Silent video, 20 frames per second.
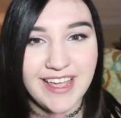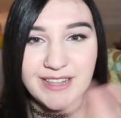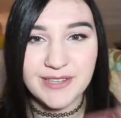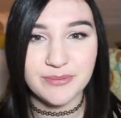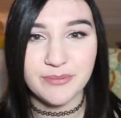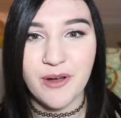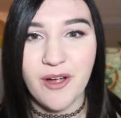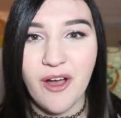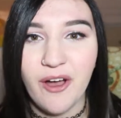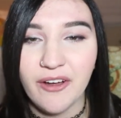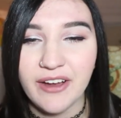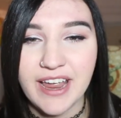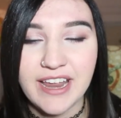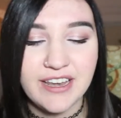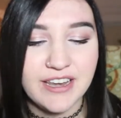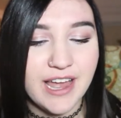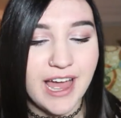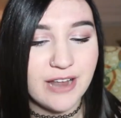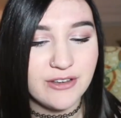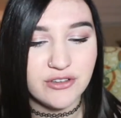It's wrong,
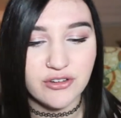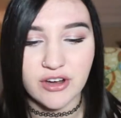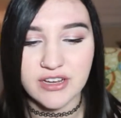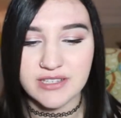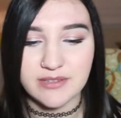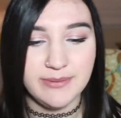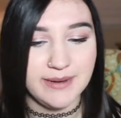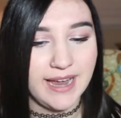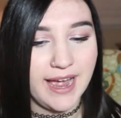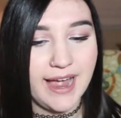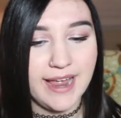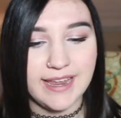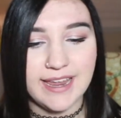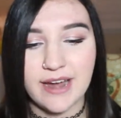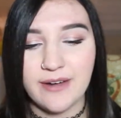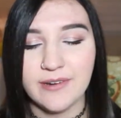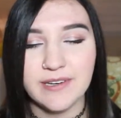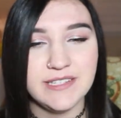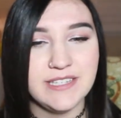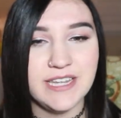and trust me, I
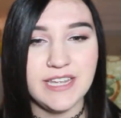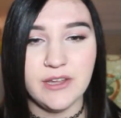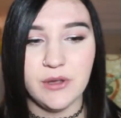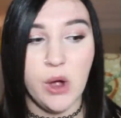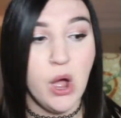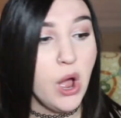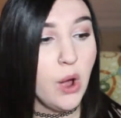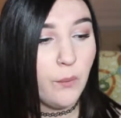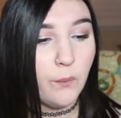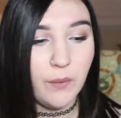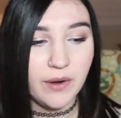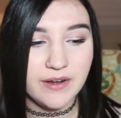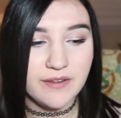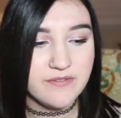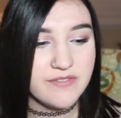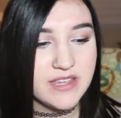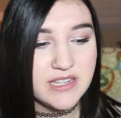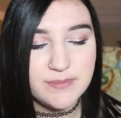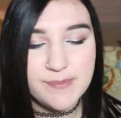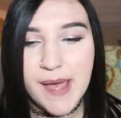guarantee you, one
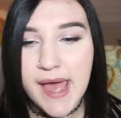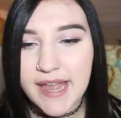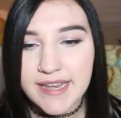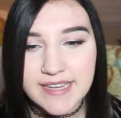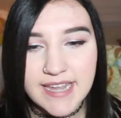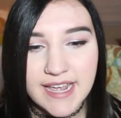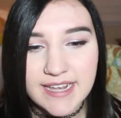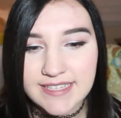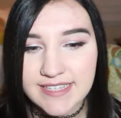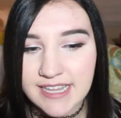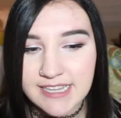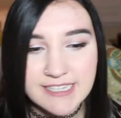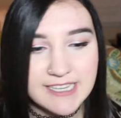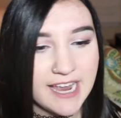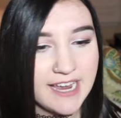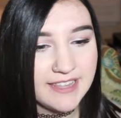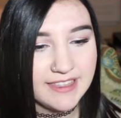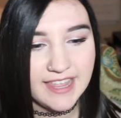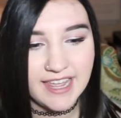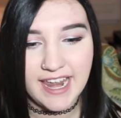of these bad days
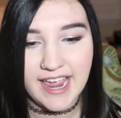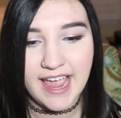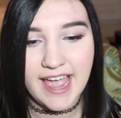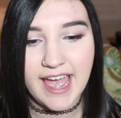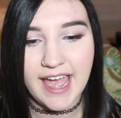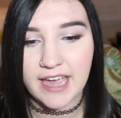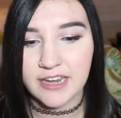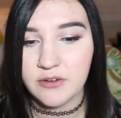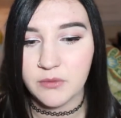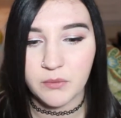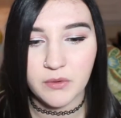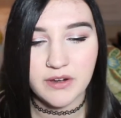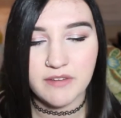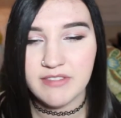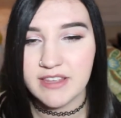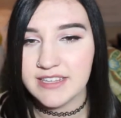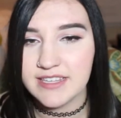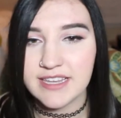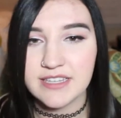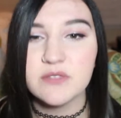that I had, one
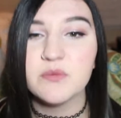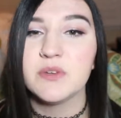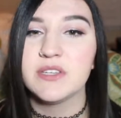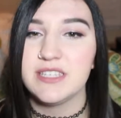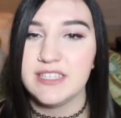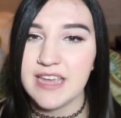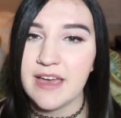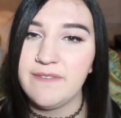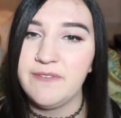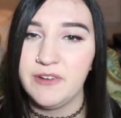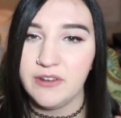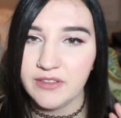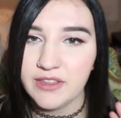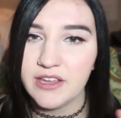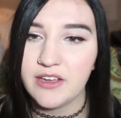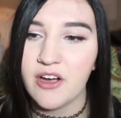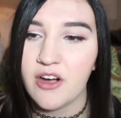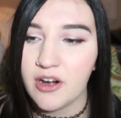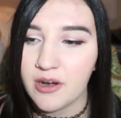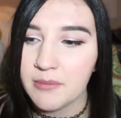of these things was
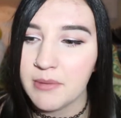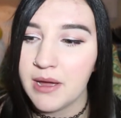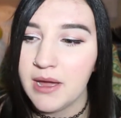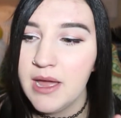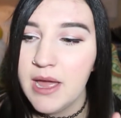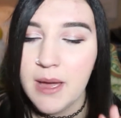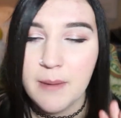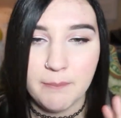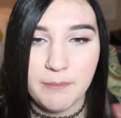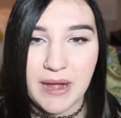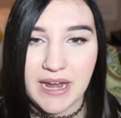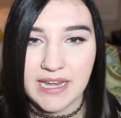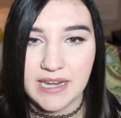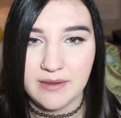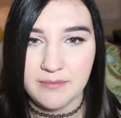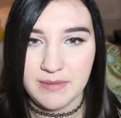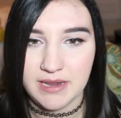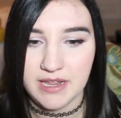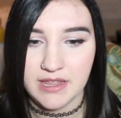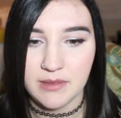definitely karma
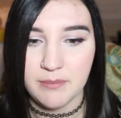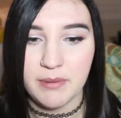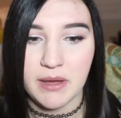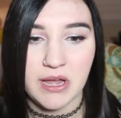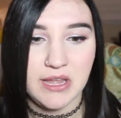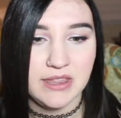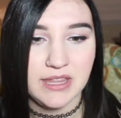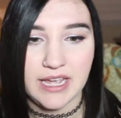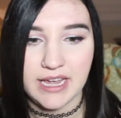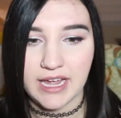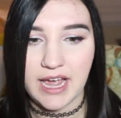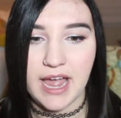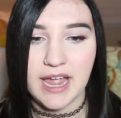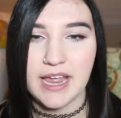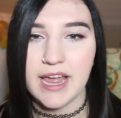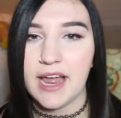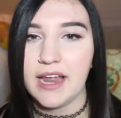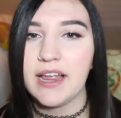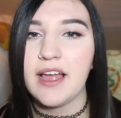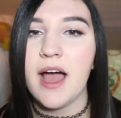biting me in the butt. Like
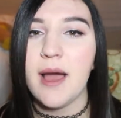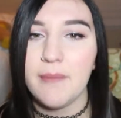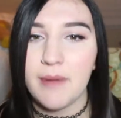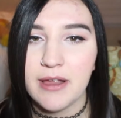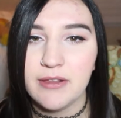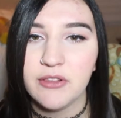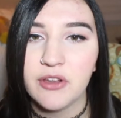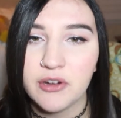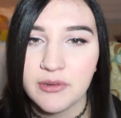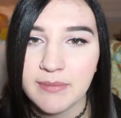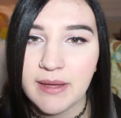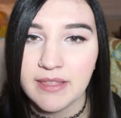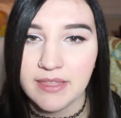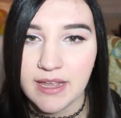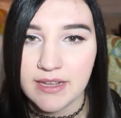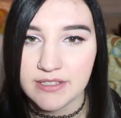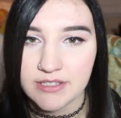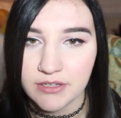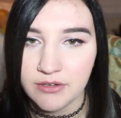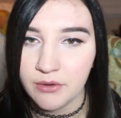I learned my
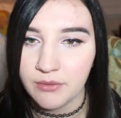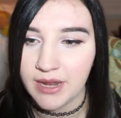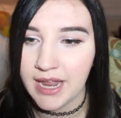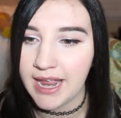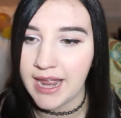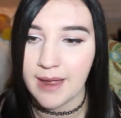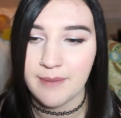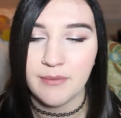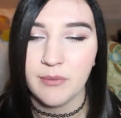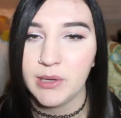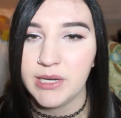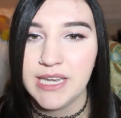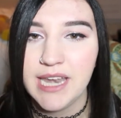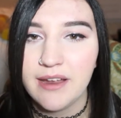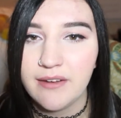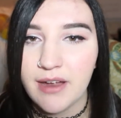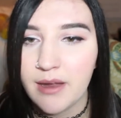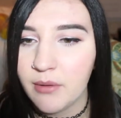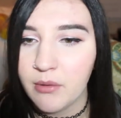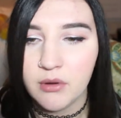lesson. Okay, I
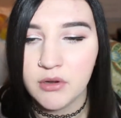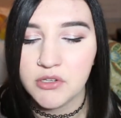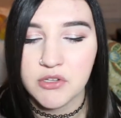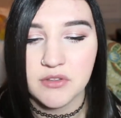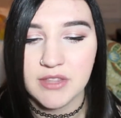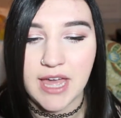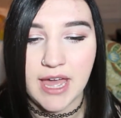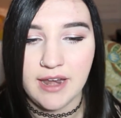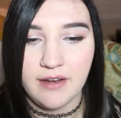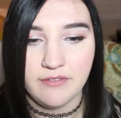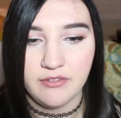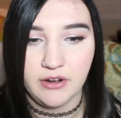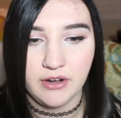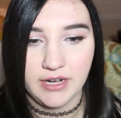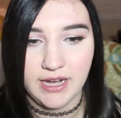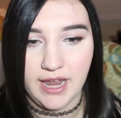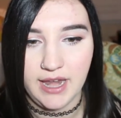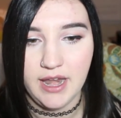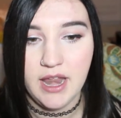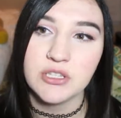won't do that ever
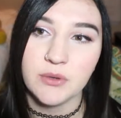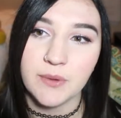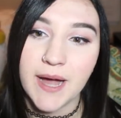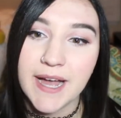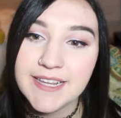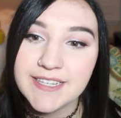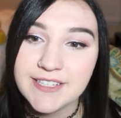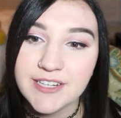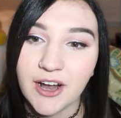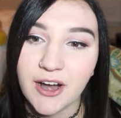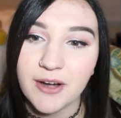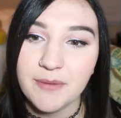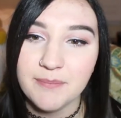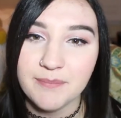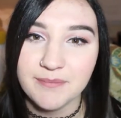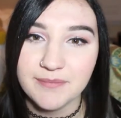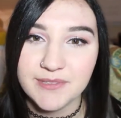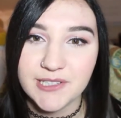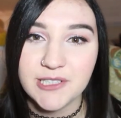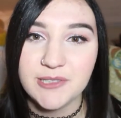again. So I
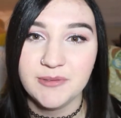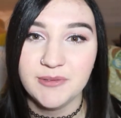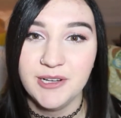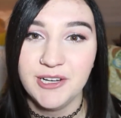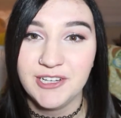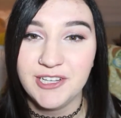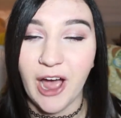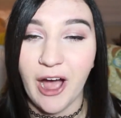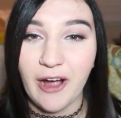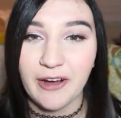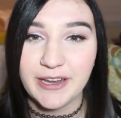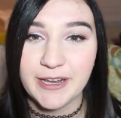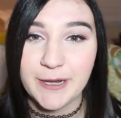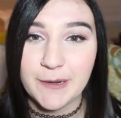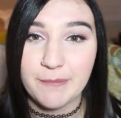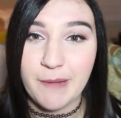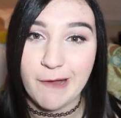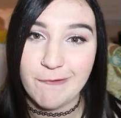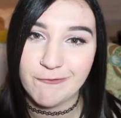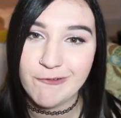start talking
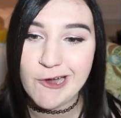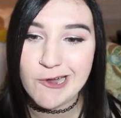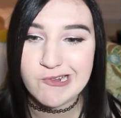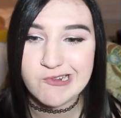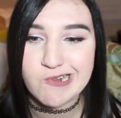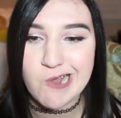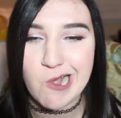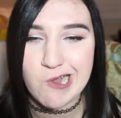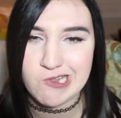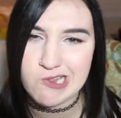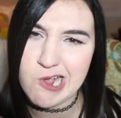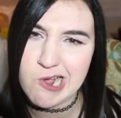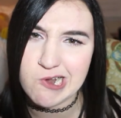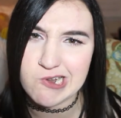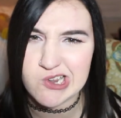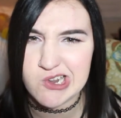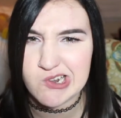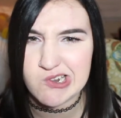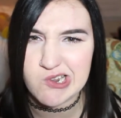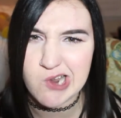to my friends like
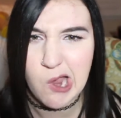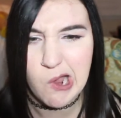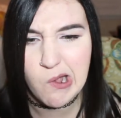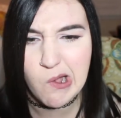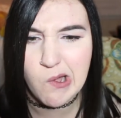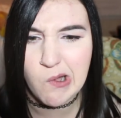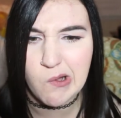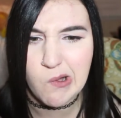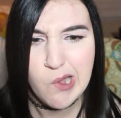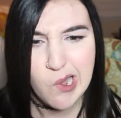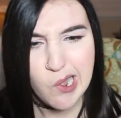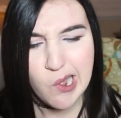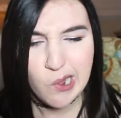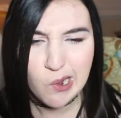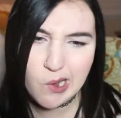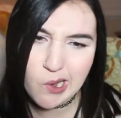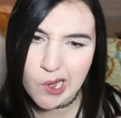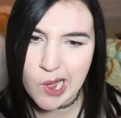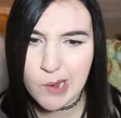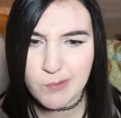this and say, oh,
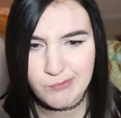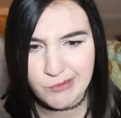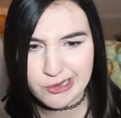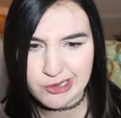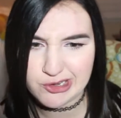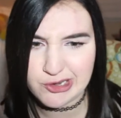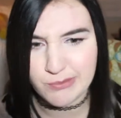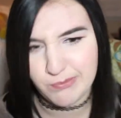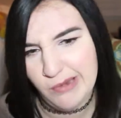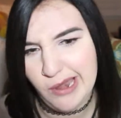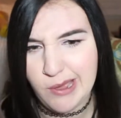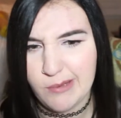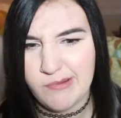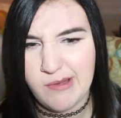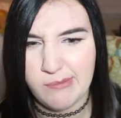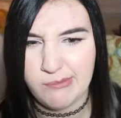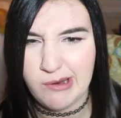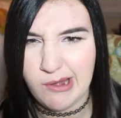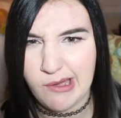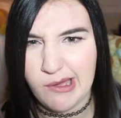I'm Mr. blah,
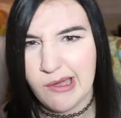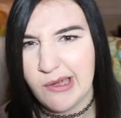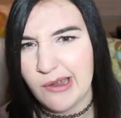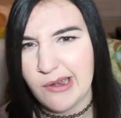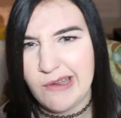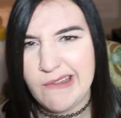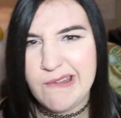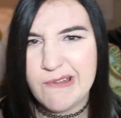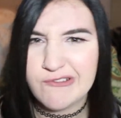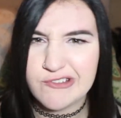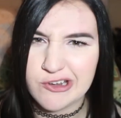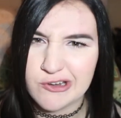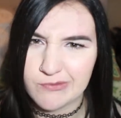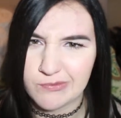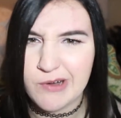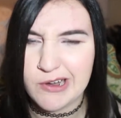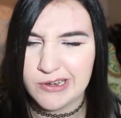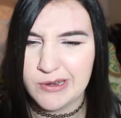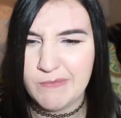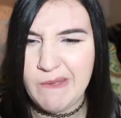blah, blah, and you should
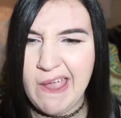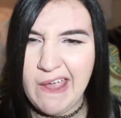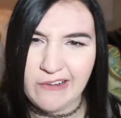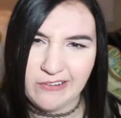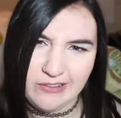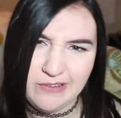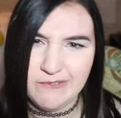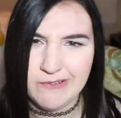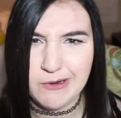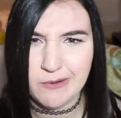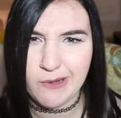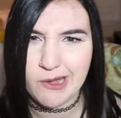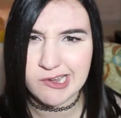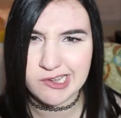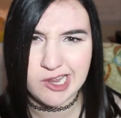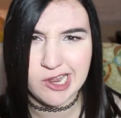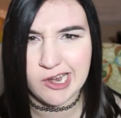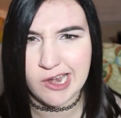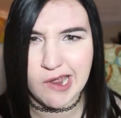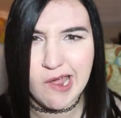run the mile, even though I
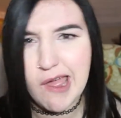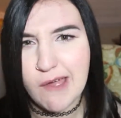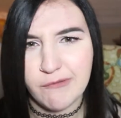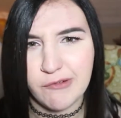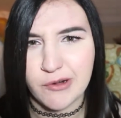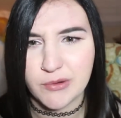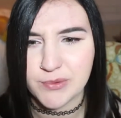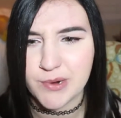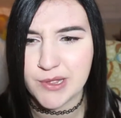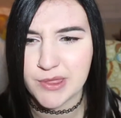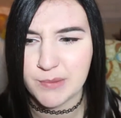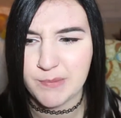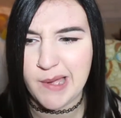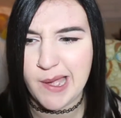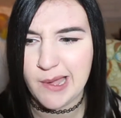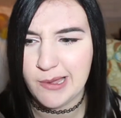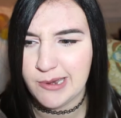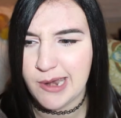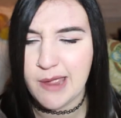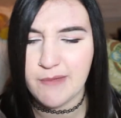can't ever run the
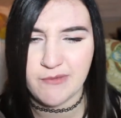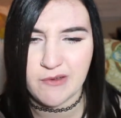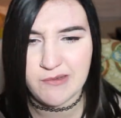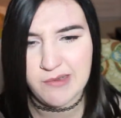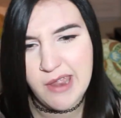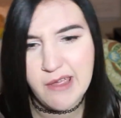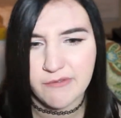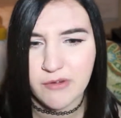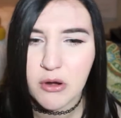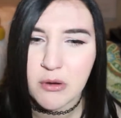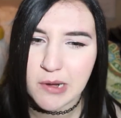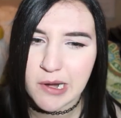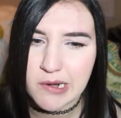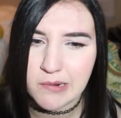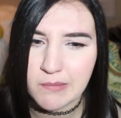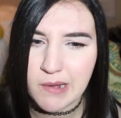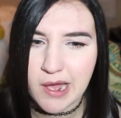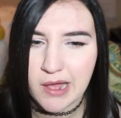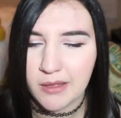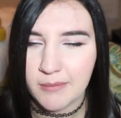mile, and I've never ran
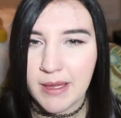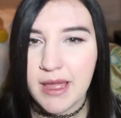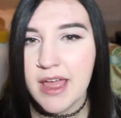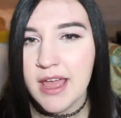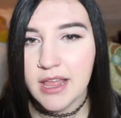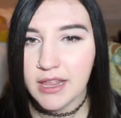a mile.